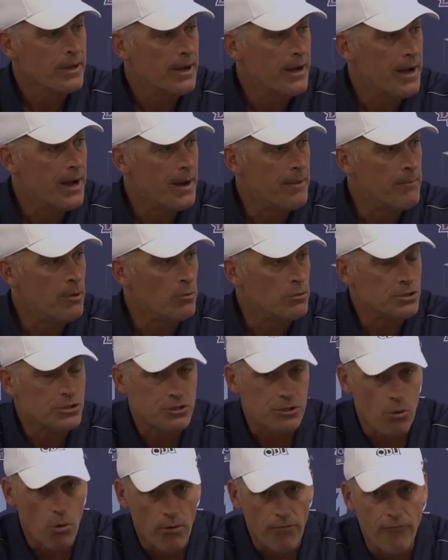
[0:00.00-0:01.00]
But when you
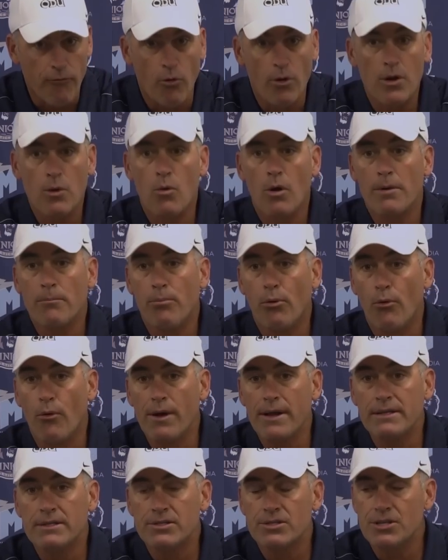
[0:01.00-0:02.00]
score 41
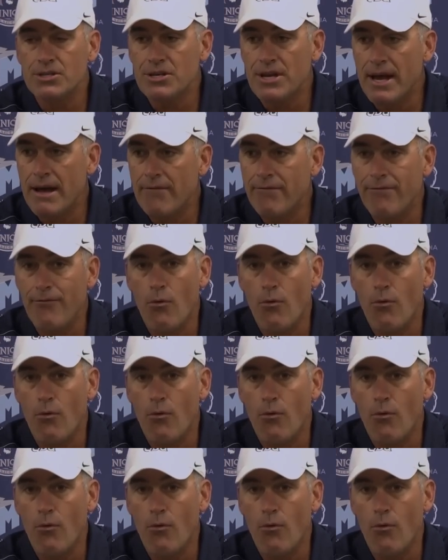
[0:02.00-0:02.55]
points and you have